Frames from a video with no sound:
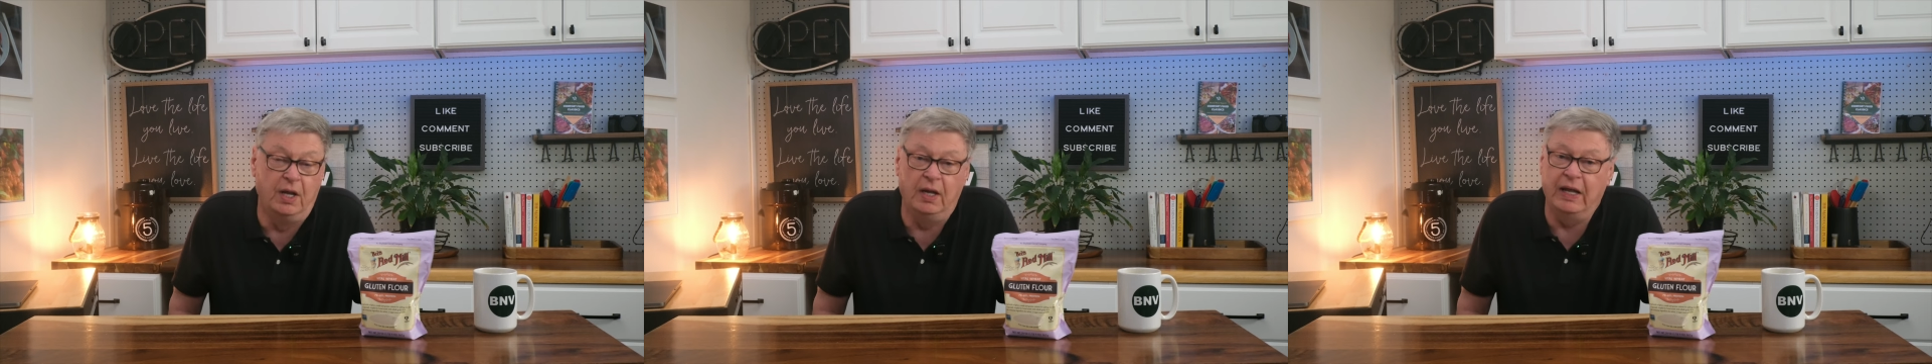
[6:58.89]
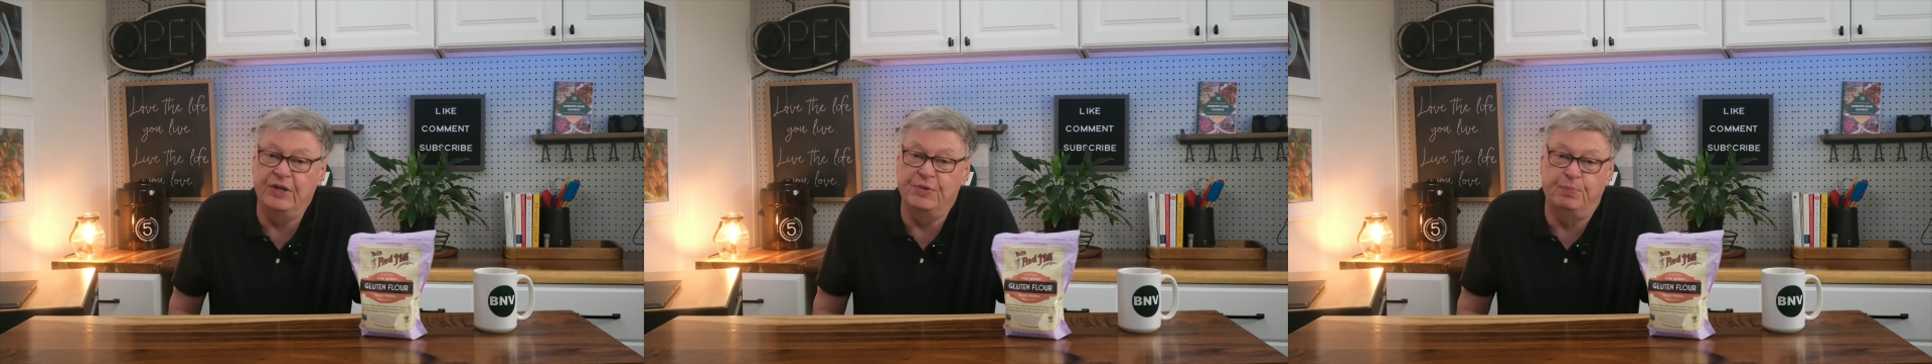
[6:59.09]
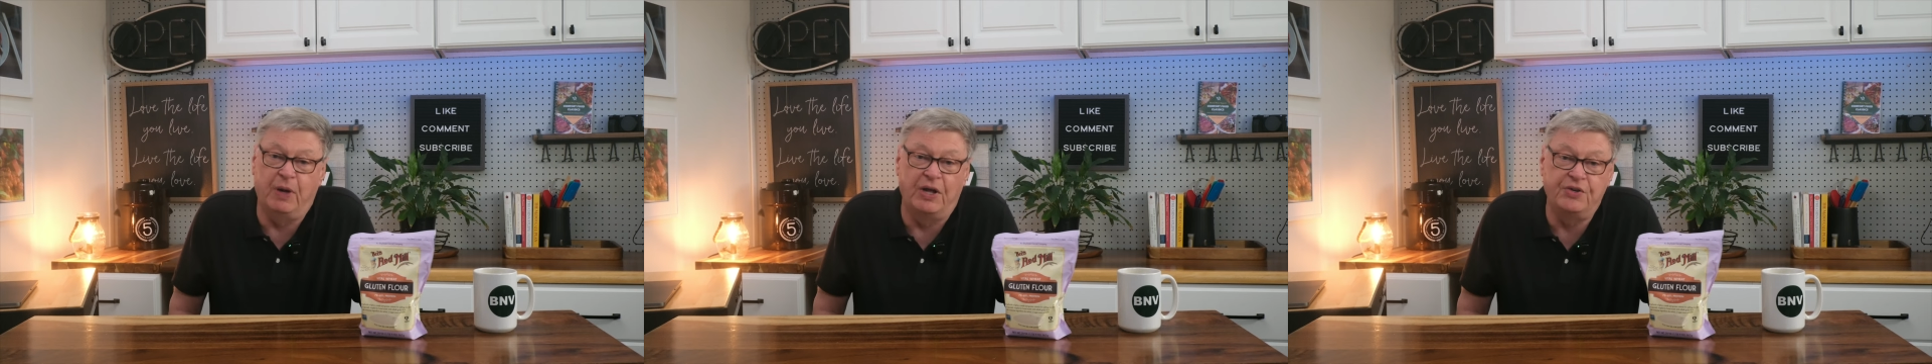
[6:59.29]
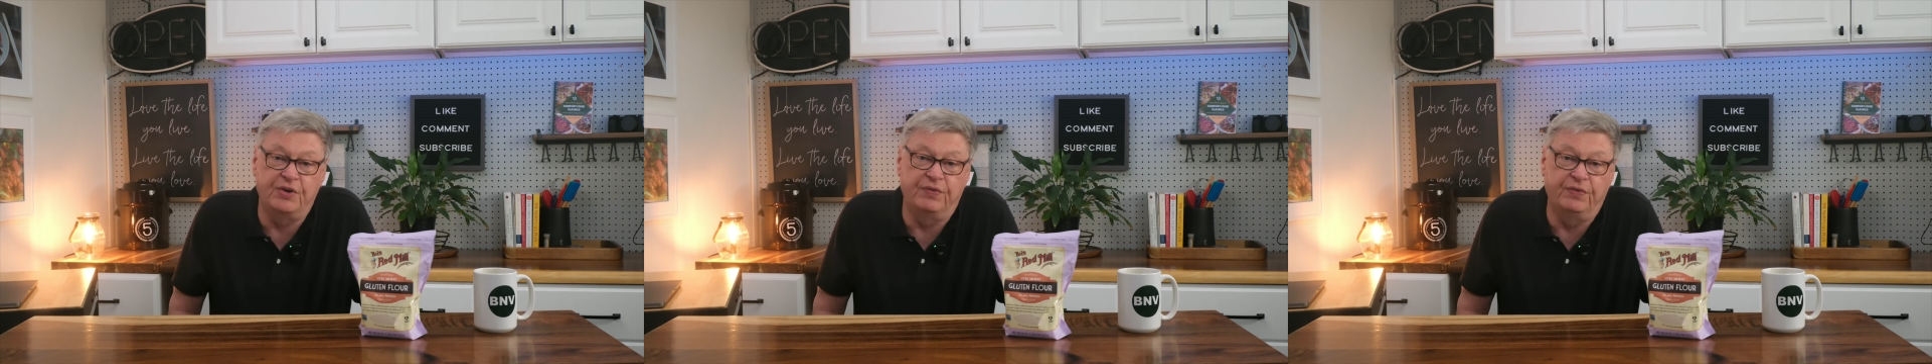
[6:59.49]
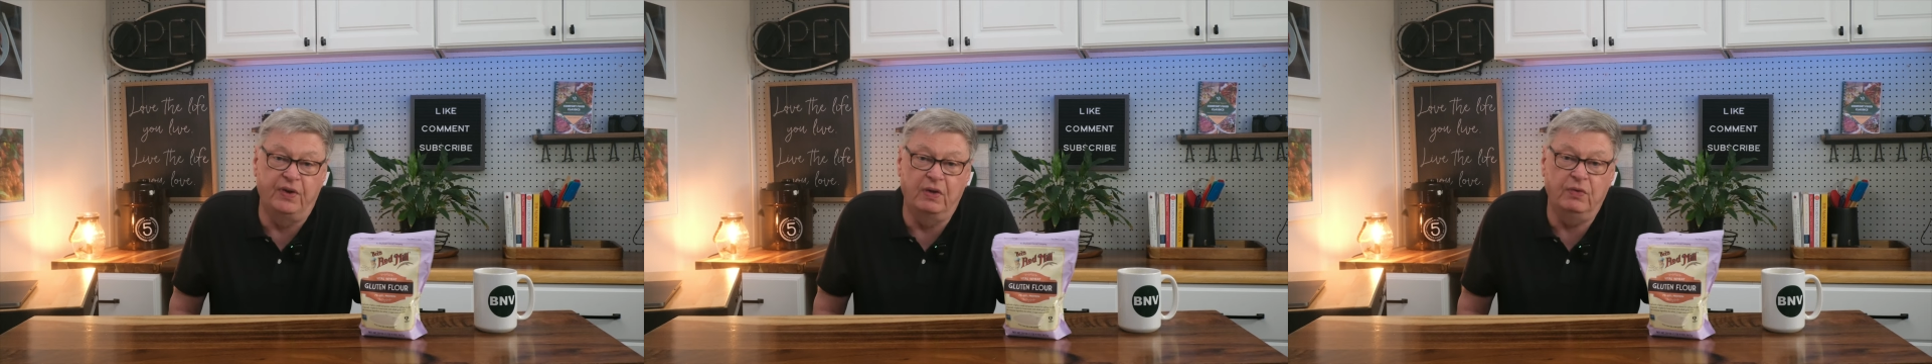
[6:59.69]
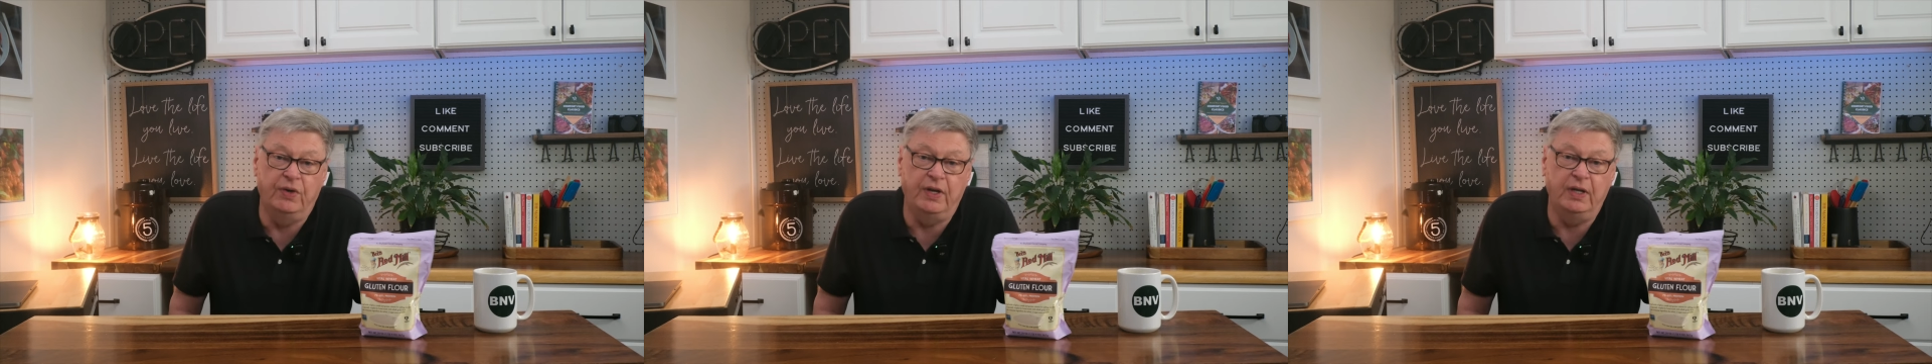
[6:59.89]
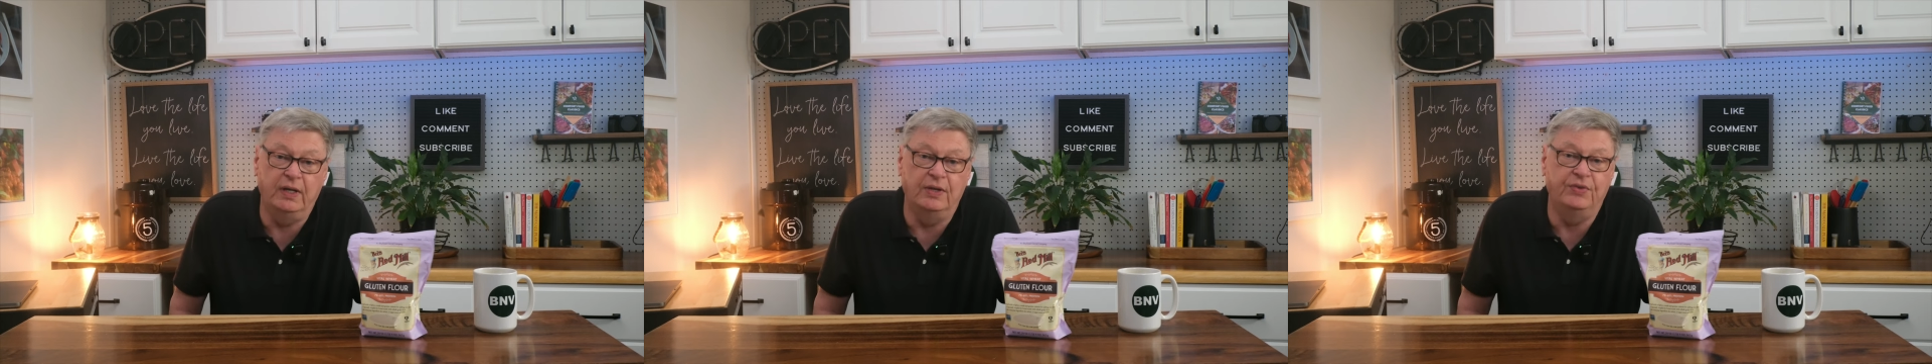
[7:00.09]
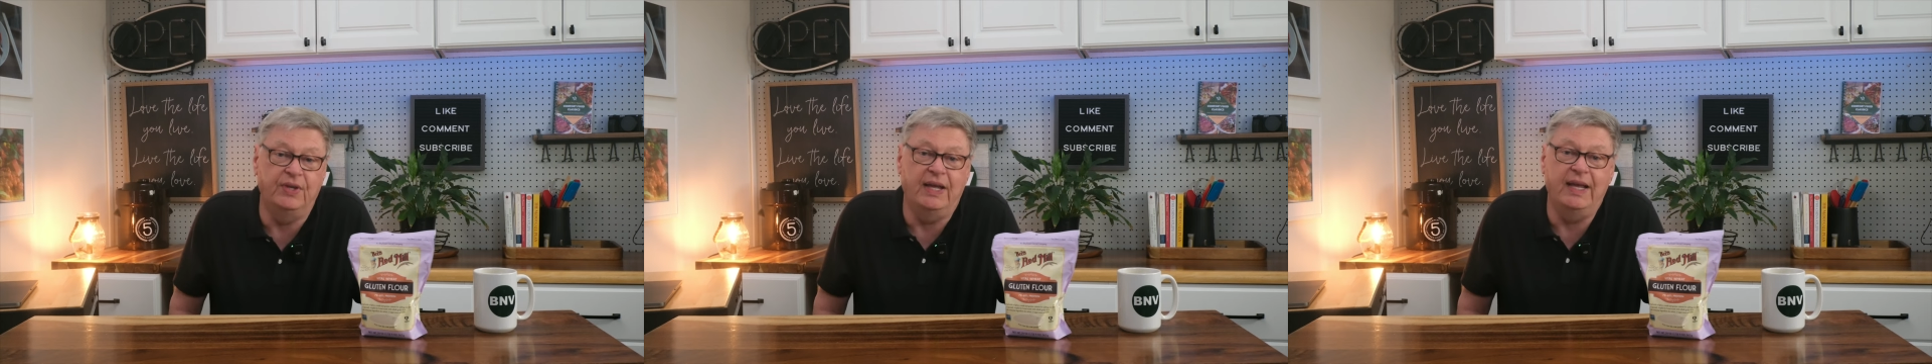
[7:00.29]
It's budget-friendly,
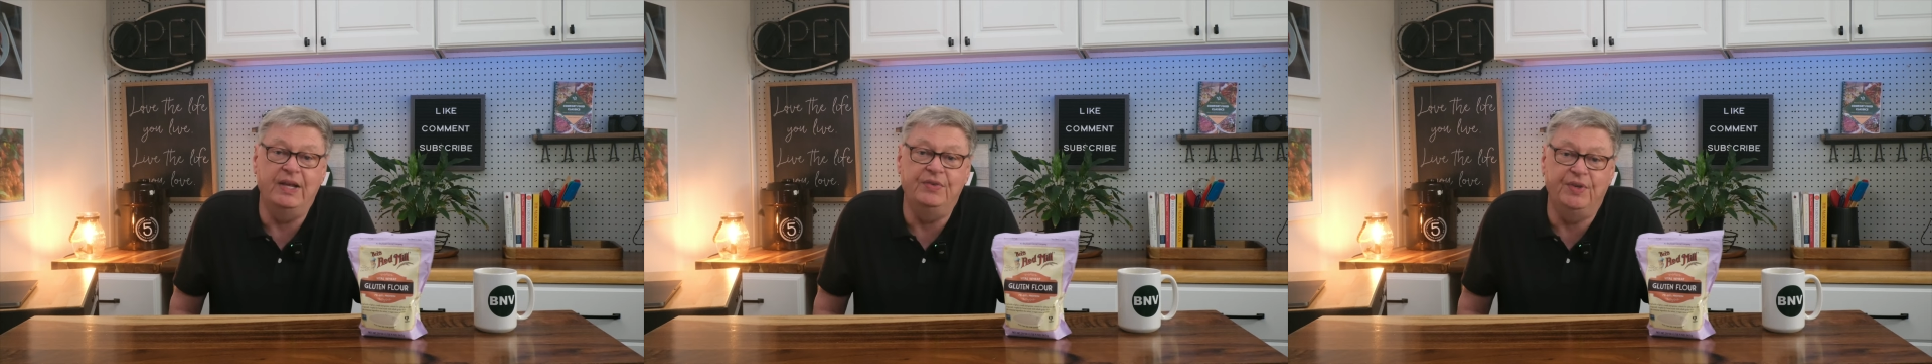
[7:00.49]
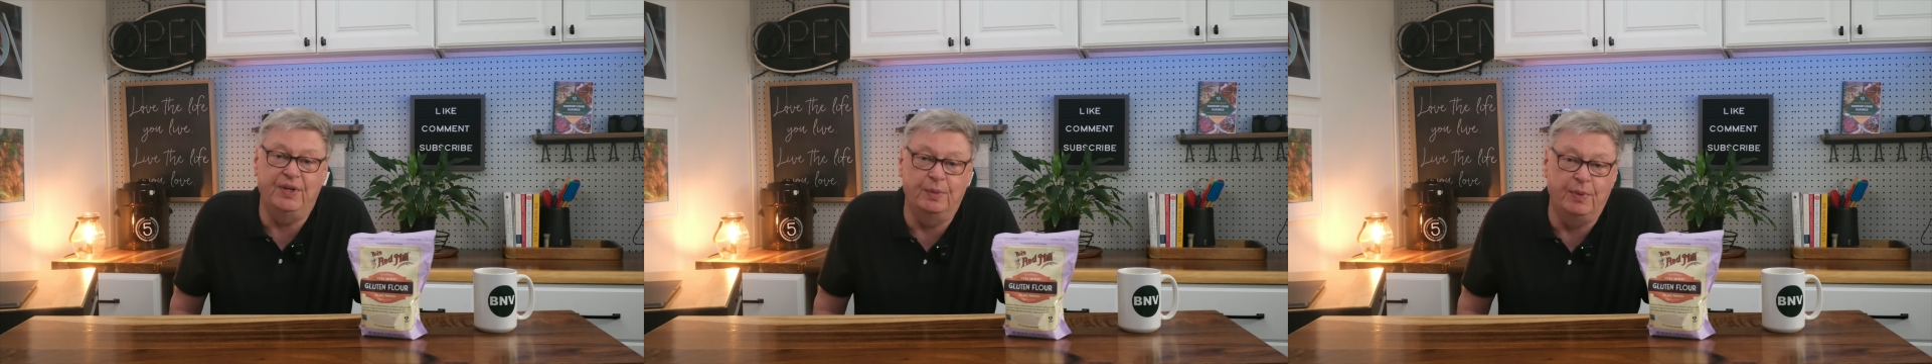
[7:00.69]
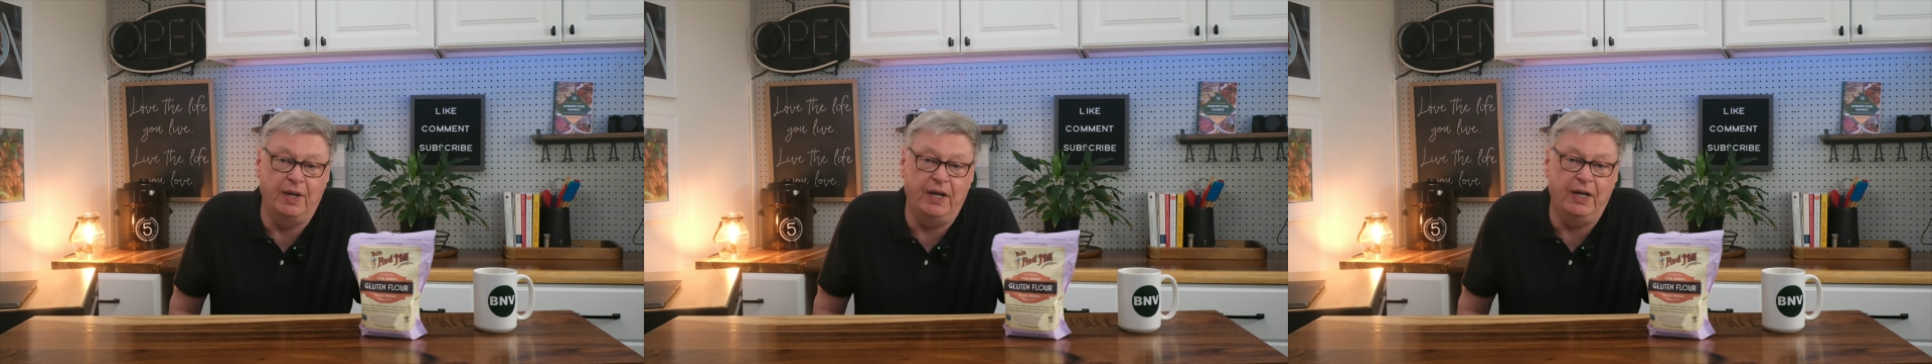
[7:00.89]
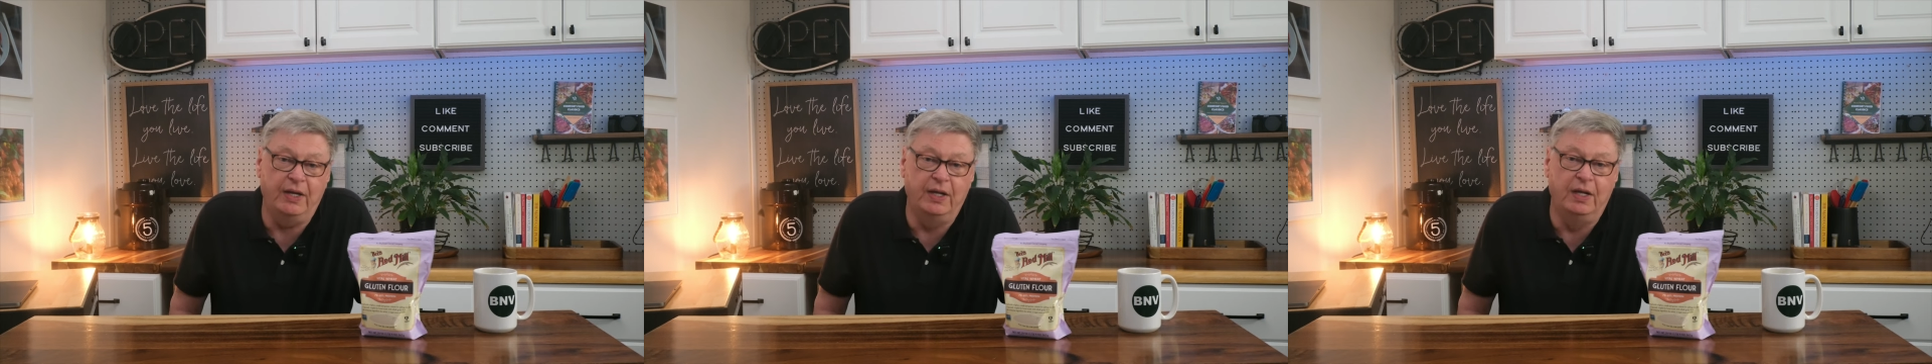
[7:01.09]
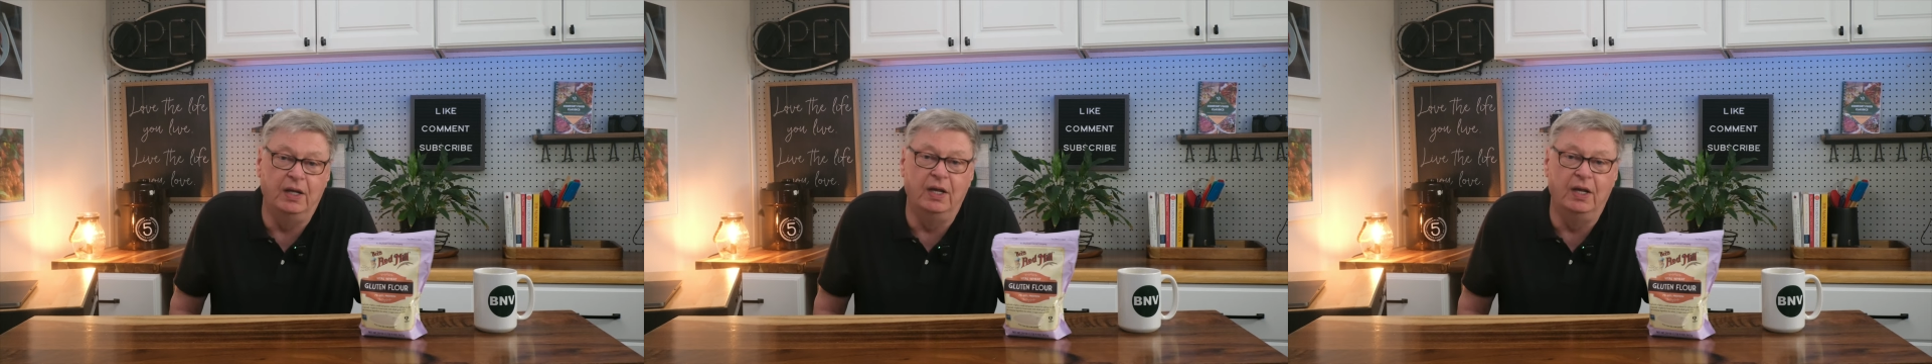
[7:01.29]
it's easy to make,